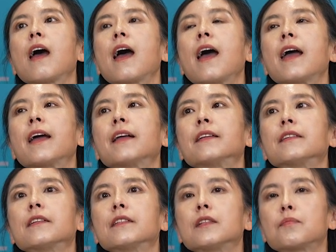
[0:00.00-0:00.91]
and
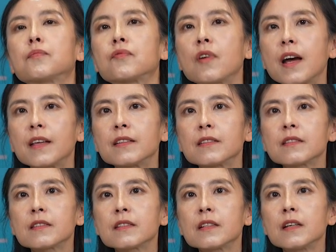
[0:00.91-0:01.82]
the
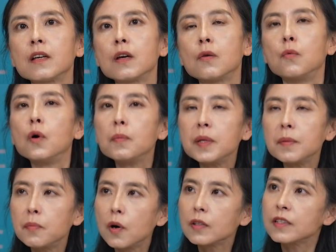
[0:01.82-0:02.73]
price will be
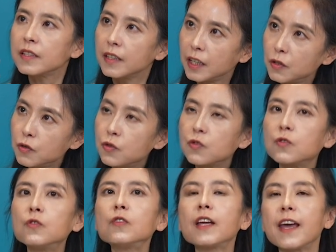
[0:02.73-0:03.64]
bottom in June